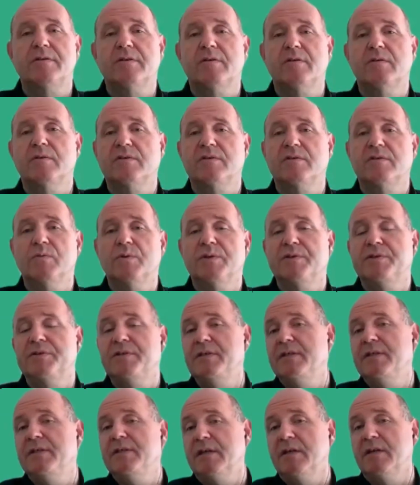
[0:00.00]
So we're
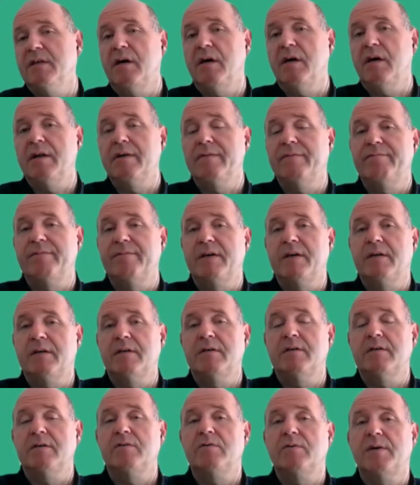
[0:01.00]
seeing a lot
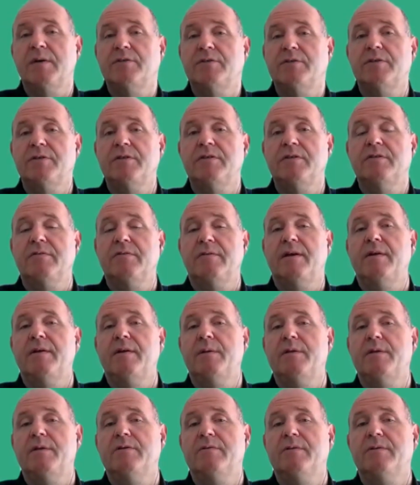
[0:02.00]
of questions
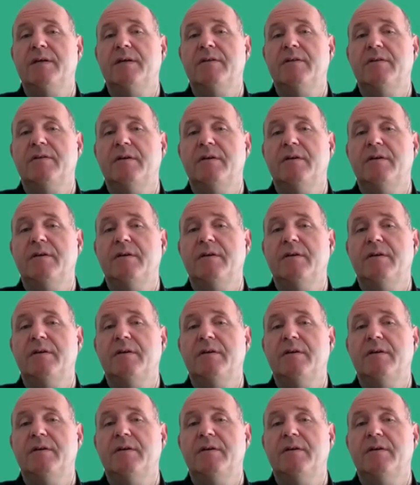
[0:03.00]
around this, right?